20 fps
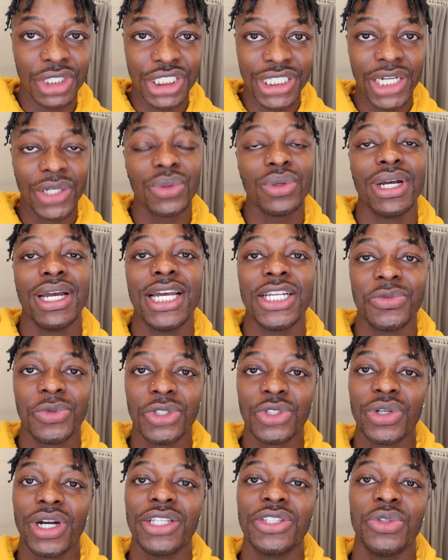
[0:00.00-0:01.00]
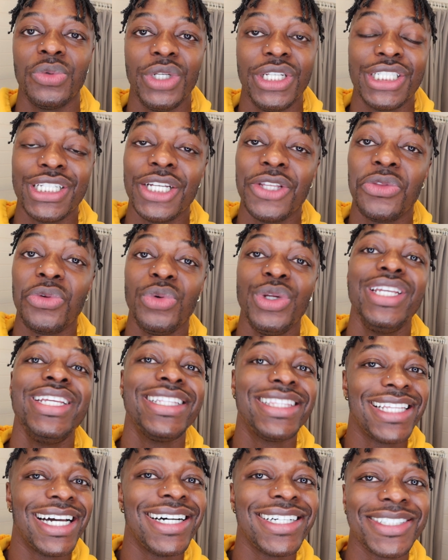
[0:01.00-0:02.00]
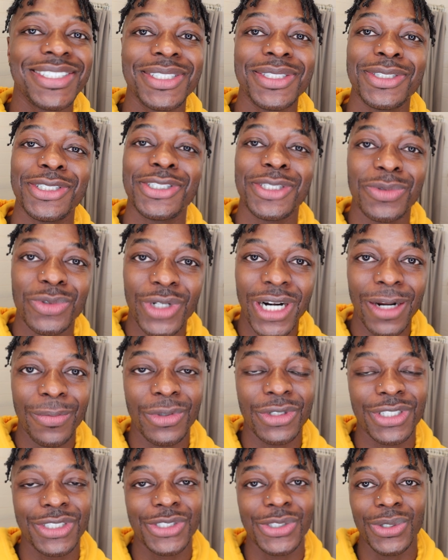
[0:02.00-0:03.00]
channel as we're trying to reach 3,000 subscribers.